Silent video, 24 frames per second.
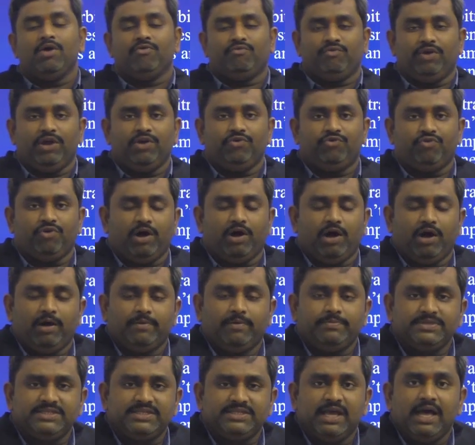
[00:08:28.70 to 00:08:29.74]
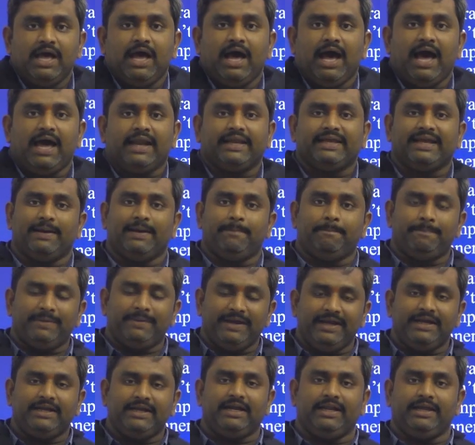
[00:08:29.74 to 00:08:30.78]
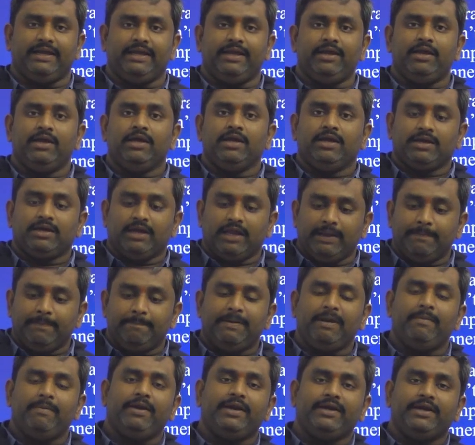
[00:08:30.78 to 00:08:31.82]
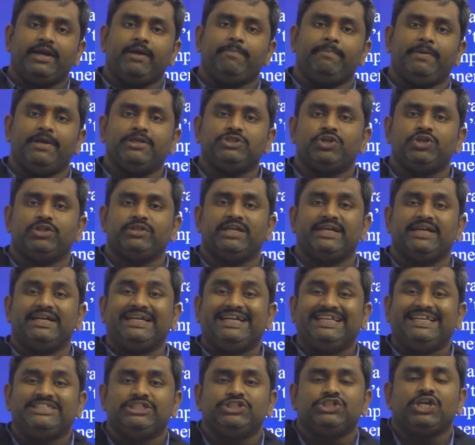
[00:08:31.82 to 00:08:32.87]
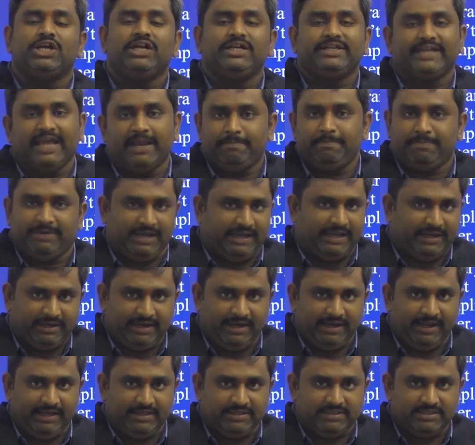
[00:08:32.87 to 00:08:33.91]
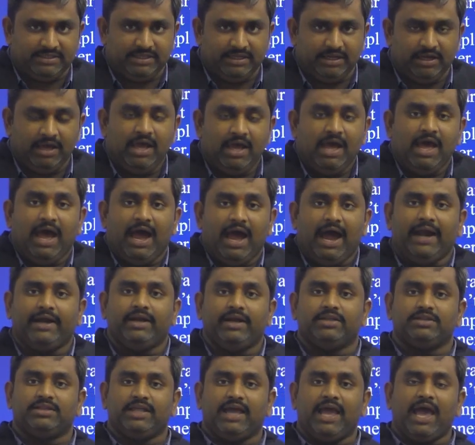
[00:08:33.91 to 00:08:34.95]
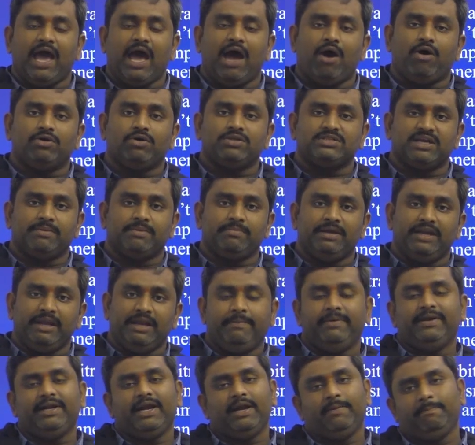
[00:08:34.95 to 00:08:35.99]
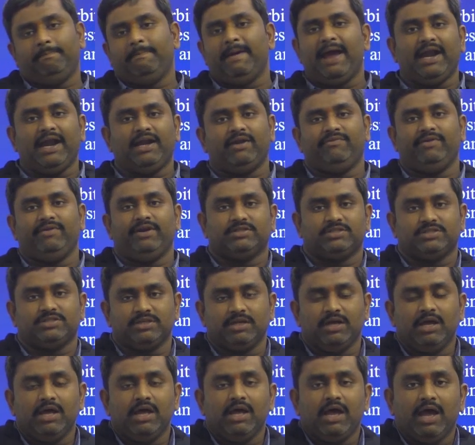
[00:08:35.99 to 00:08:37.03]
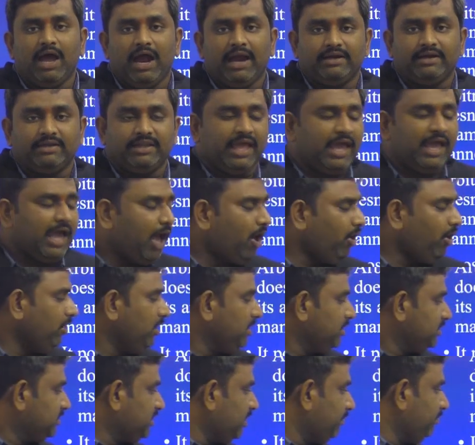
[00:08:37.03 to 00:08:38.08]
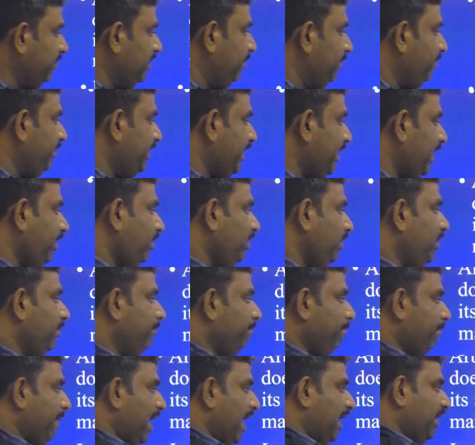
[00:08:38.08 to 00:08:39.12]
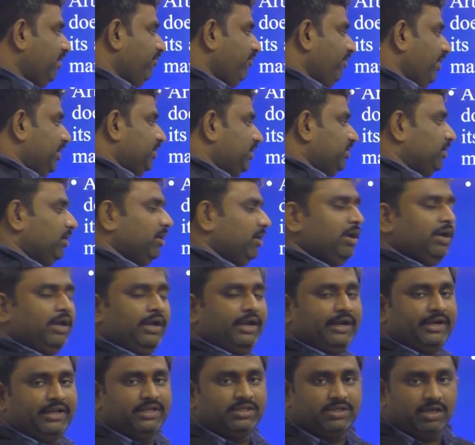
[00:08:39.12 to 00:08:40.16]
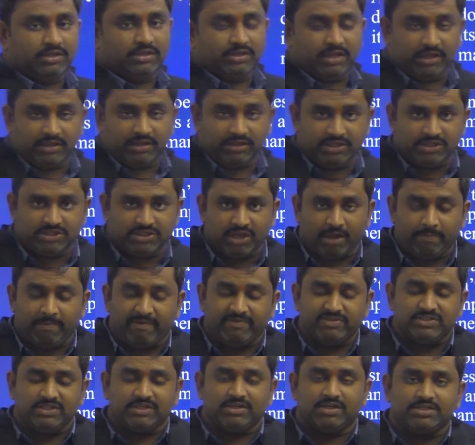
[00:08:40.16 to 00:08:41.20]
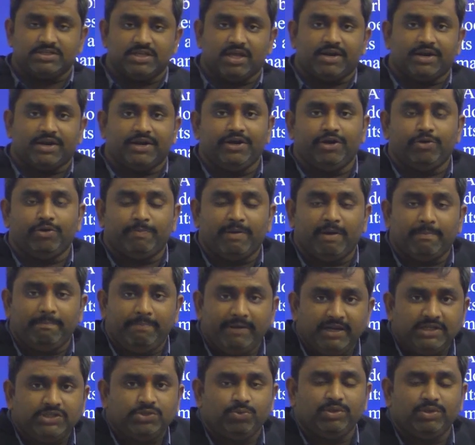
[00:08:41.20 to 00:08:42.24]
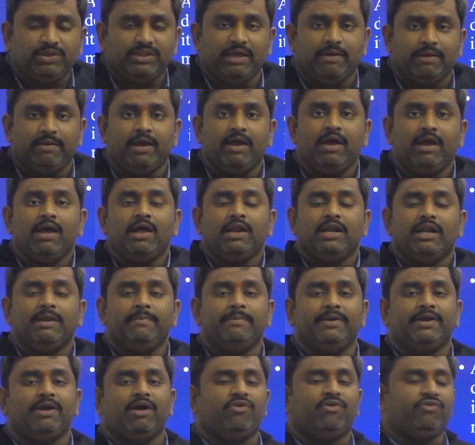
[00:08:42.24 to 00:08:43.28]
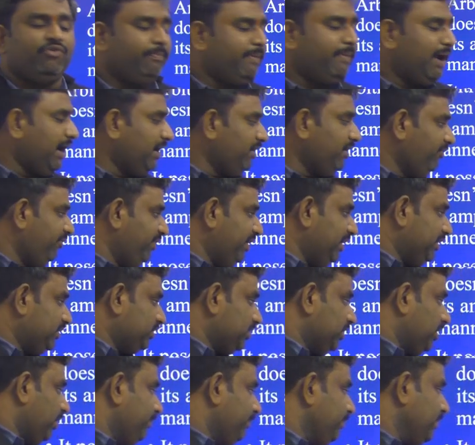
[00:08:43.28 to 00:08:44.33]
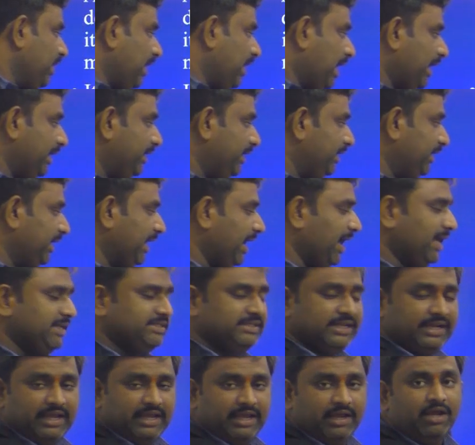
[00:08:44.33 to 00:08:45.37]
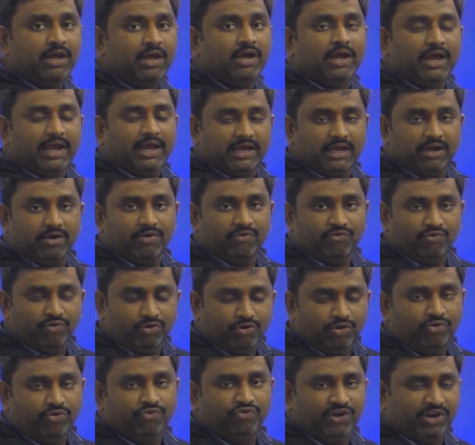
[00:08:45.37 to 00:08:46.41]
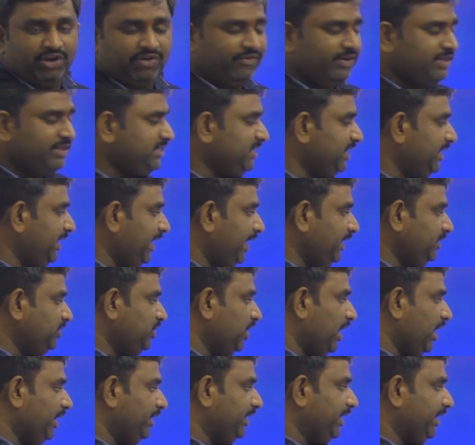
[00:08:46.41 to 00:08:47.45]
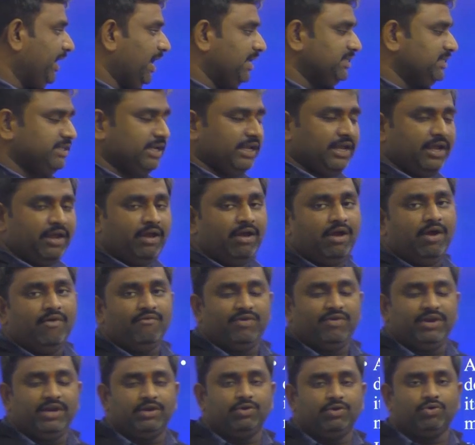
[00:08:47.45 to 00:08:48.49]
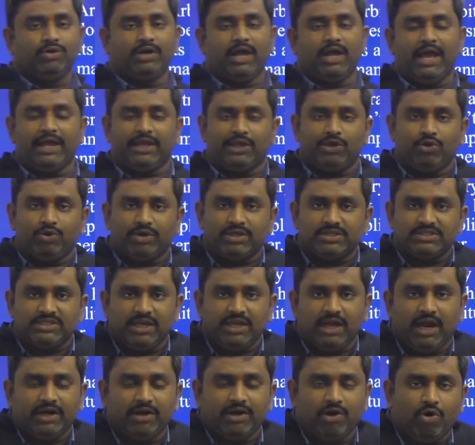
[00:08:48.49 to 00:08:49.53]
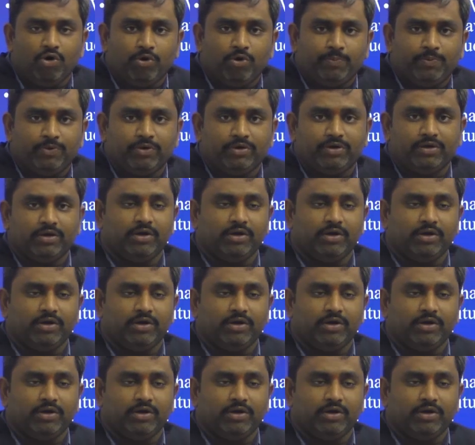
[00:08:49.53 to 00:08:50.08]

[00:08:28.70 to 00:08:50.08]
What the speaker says: waveforms are completely implemented based on the digital type techniques, and they have some limited bandwidths, and they have some limited bandwidth. It is these type of signals are ready to publish with a limit of bandwidth, and it has a good frequency range, and it has a very good accuracy and output